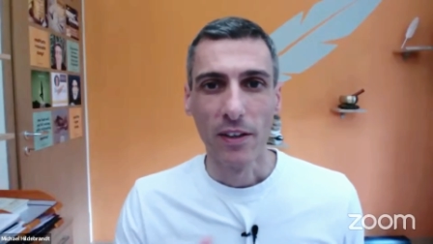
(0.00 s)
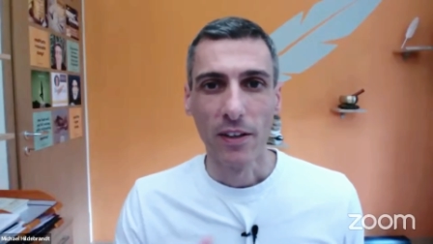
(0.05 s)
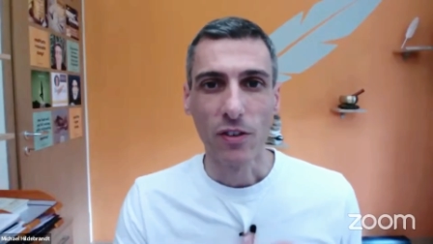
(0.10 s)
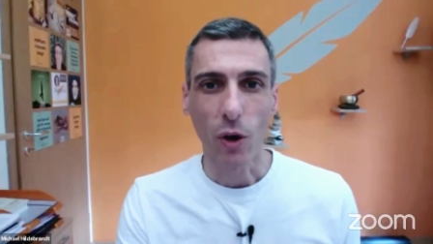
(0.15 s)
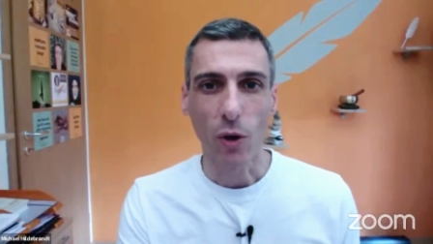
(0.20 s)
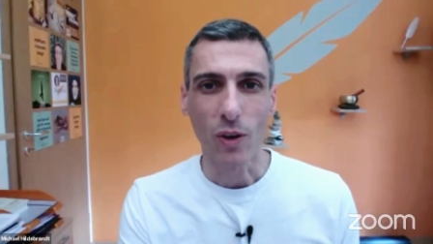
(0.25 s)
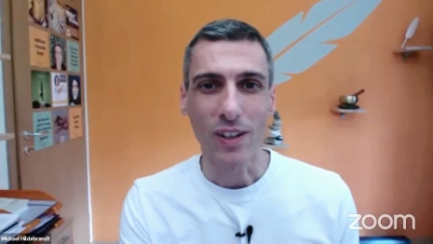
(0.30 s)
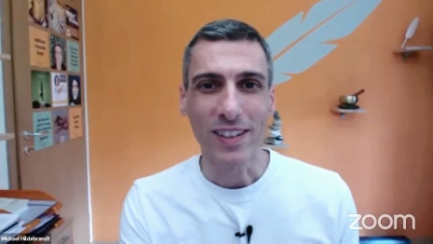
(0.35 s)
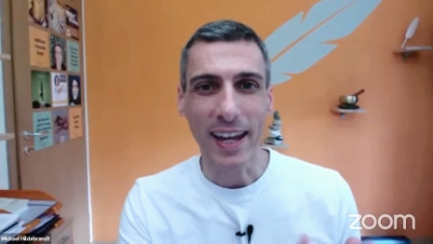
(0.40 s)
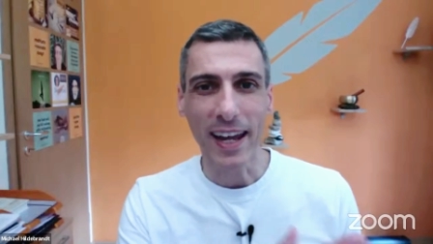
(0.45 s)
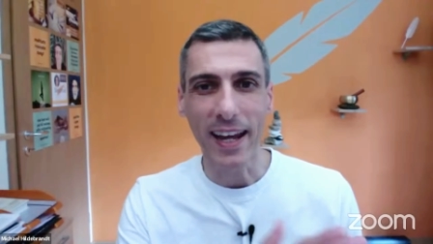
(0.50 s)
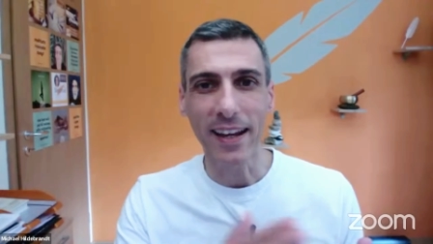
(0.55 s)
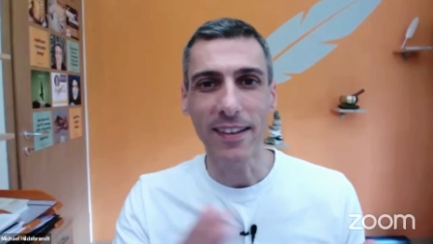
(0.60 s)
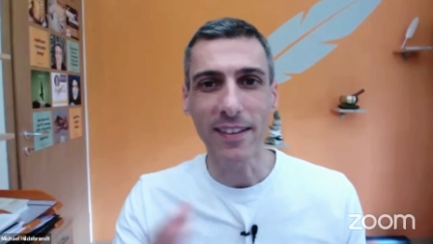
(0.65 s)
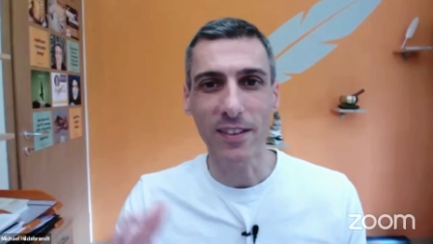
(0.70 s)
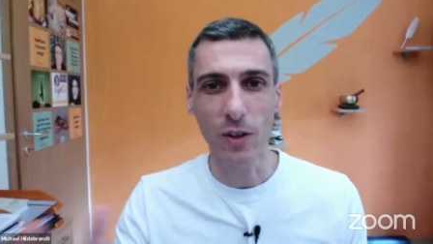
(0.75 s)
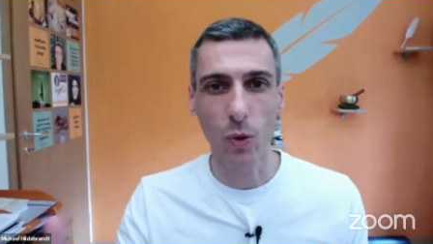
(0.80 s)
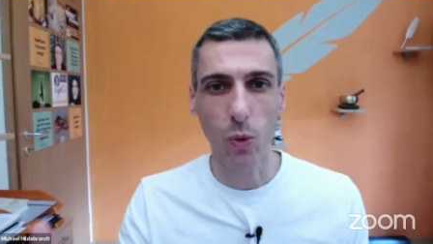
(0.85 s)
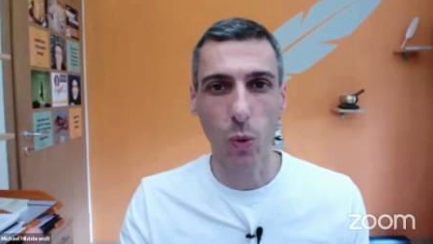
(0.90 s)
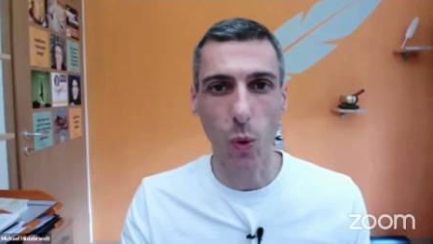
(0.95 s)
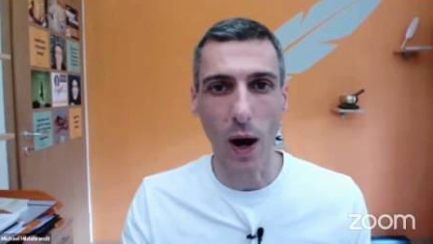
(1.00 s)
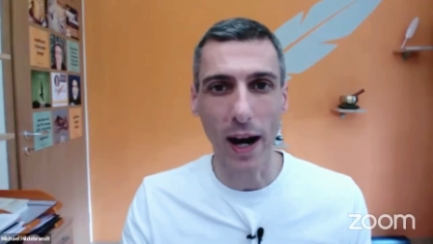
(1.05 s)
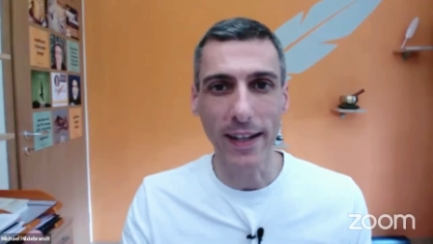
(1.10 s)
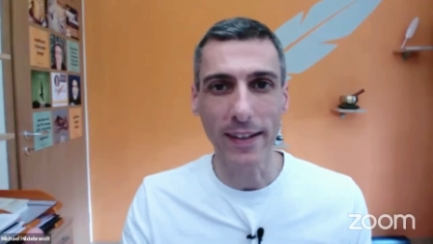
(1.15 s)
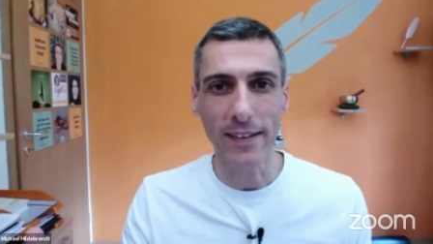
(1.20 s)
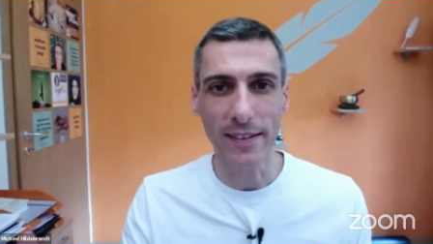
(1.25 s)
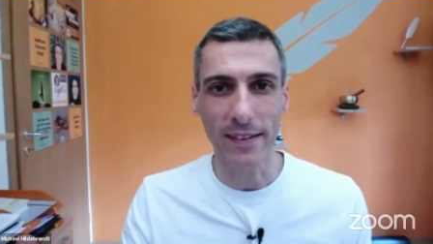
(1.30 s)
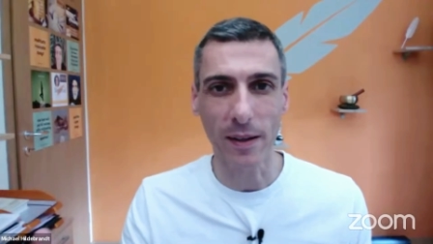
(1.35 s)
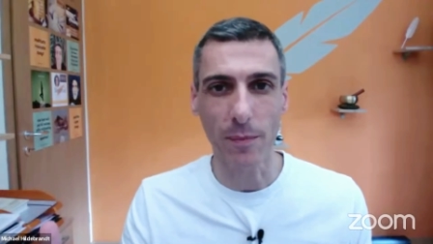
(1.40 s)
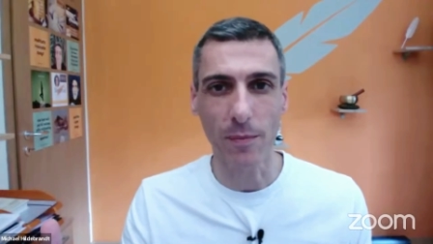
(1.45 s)
So it takes
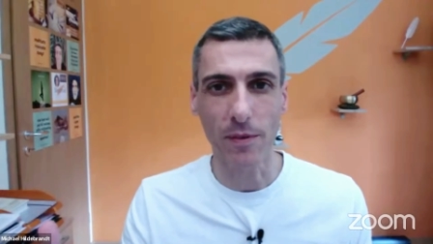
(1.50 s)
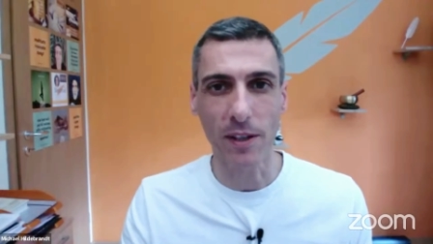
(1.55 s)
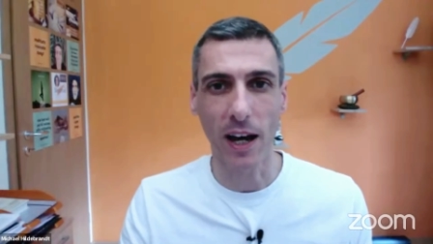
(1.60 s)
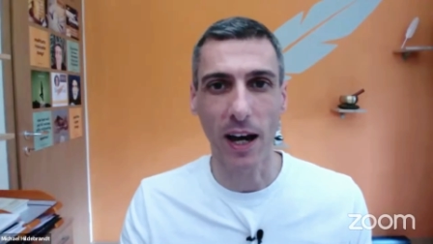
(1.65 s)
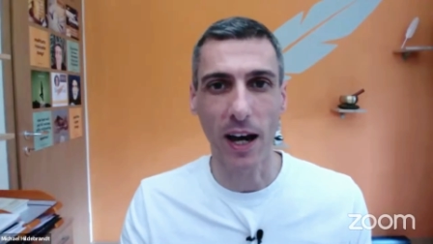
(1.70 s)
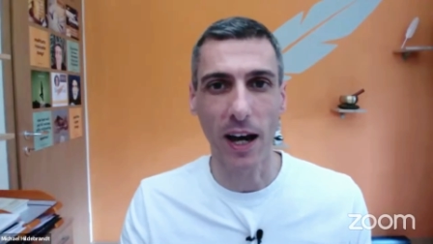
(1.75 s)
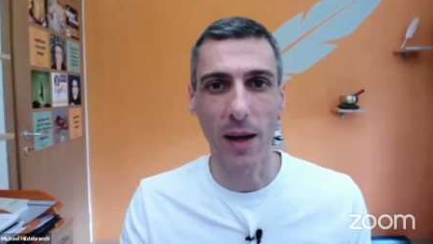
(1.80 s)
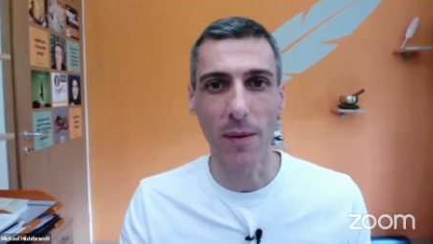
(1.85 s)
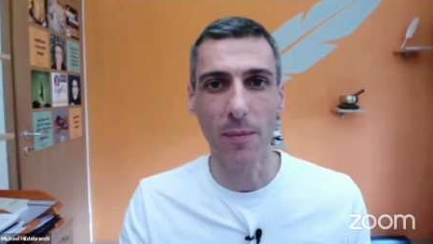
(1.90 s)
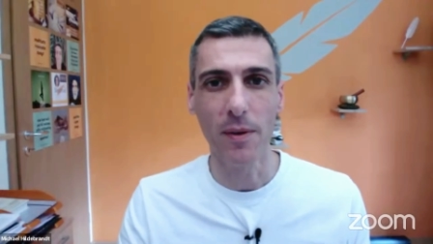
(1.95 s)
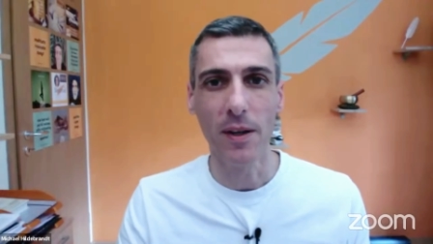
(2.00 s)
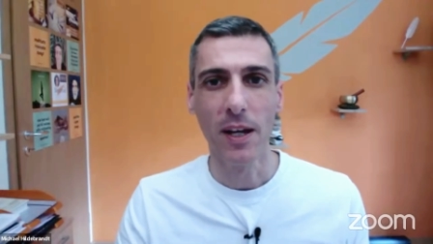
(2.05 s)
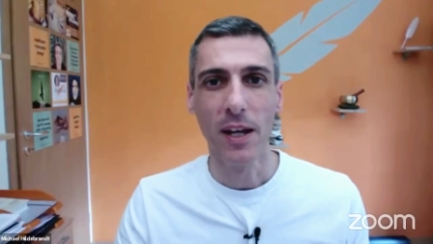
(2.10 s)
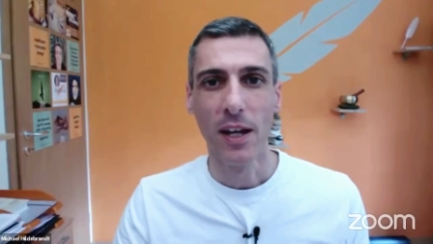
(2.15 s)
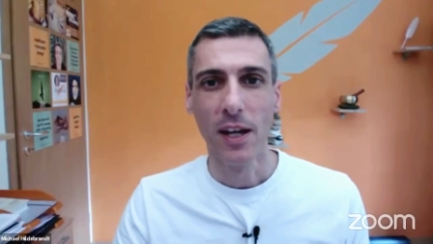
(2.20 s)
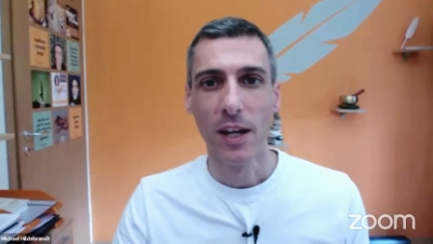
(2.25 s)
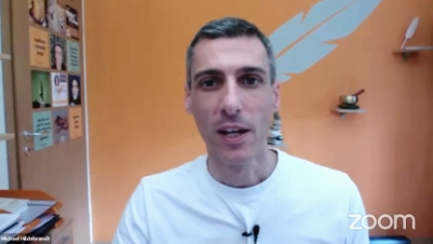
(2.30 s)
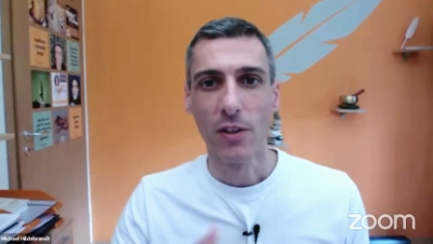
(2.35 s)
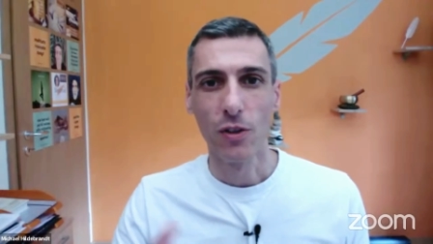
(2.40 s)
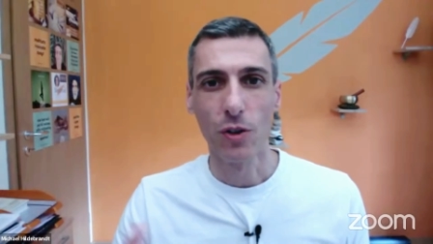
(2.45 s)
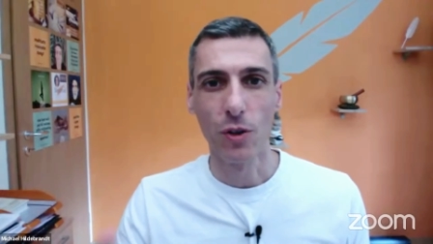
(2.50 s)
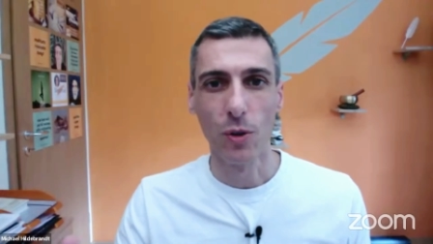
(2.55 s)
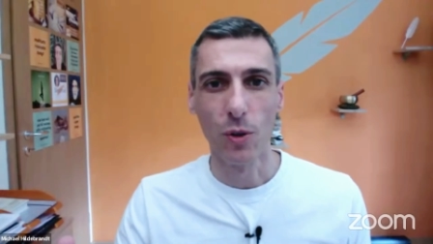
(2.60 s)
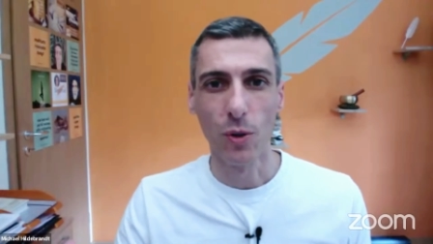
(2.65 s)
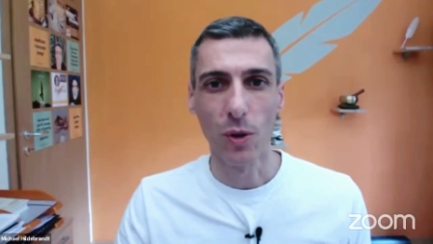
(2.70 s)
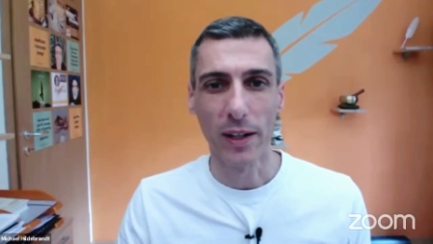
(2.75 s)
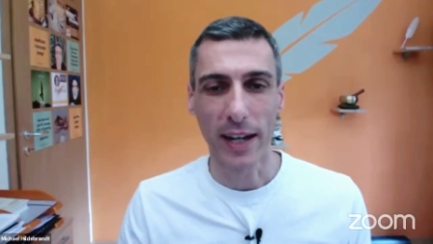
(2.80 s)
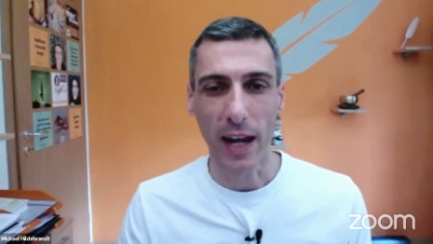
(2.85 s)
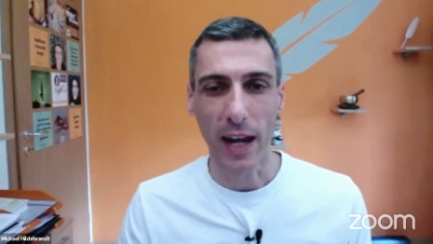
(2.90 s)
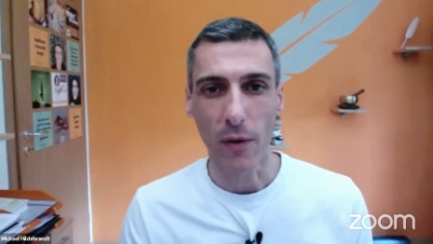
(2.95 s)
quite some time
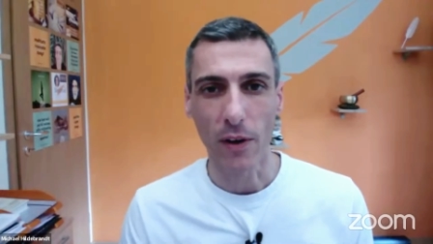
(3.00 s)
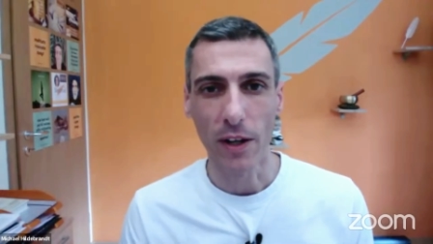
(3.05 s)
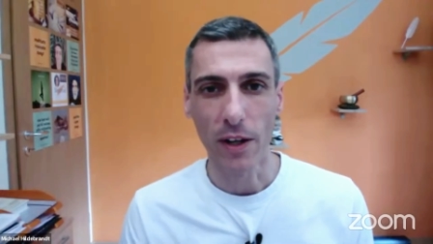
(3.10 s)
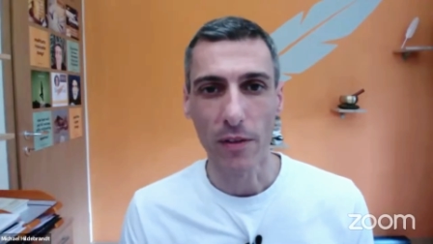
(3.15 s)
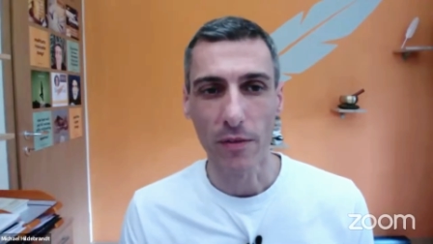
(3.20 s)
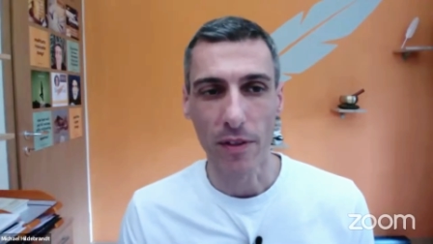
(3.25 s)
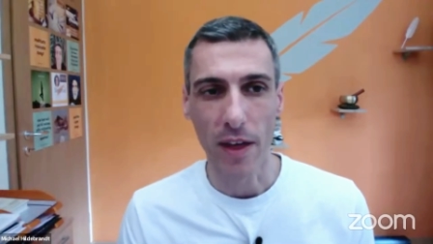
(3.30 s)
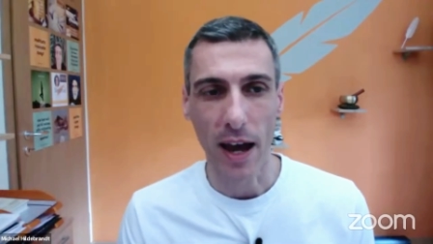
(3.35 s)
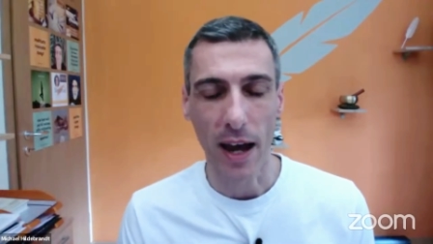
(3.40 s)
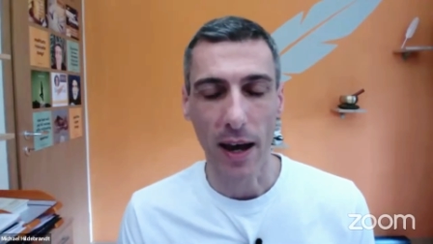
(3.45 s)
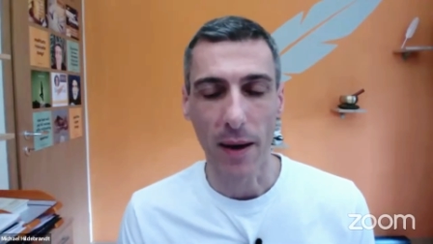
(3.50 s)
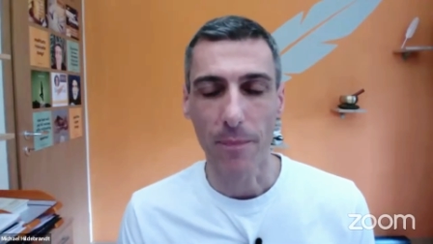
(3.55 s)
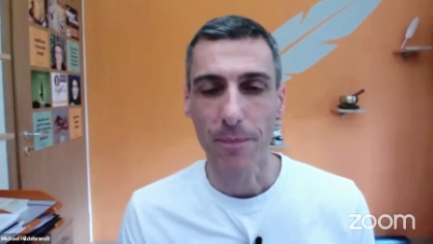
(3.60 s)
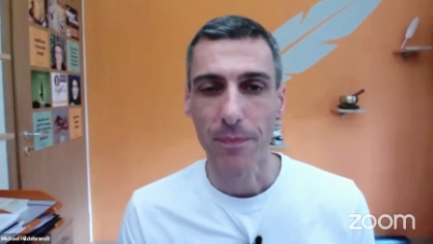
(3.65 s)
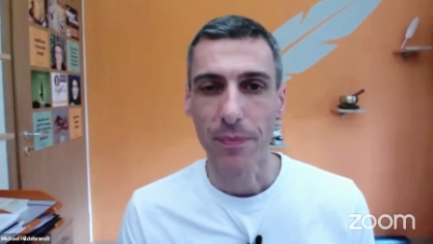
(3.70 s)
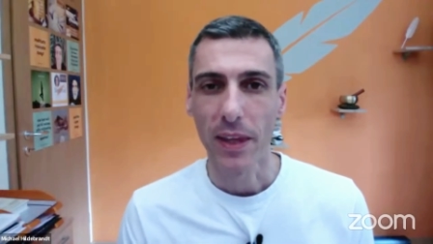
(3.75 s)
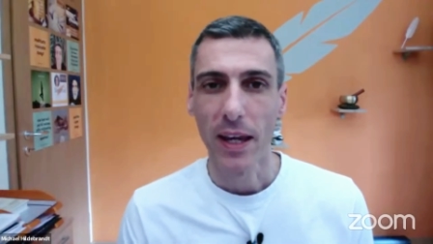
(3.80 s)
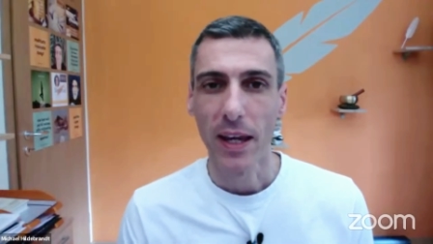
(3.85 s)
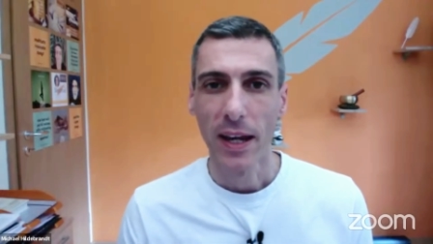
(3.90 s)
to get rid of that.